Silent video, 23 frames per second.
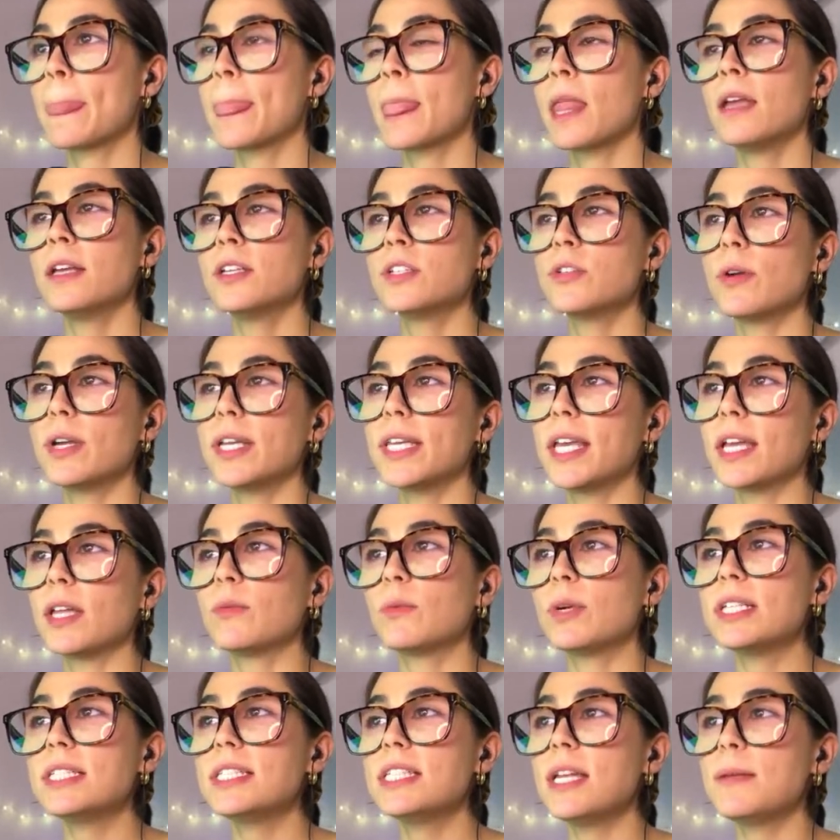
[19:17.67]
So again,
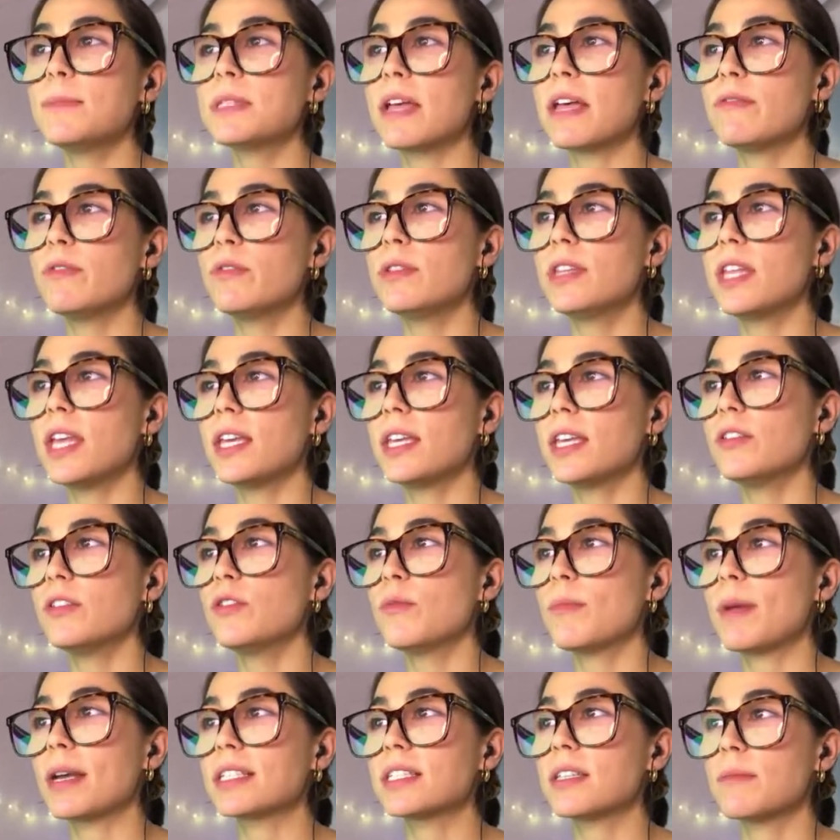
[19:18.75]
what steps have you taken to
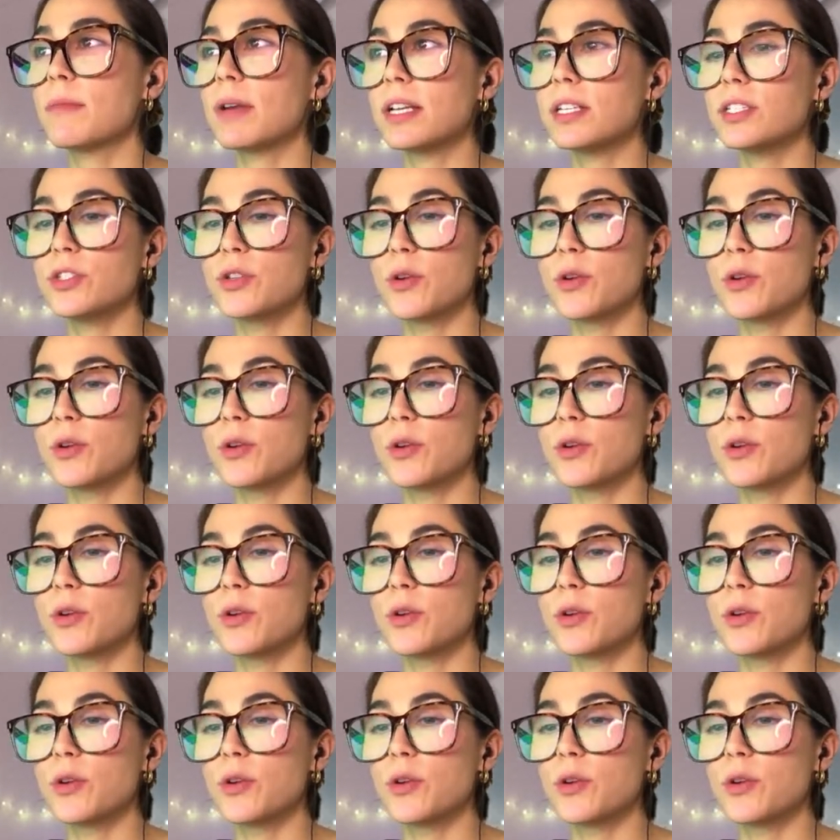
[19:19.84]
maximize your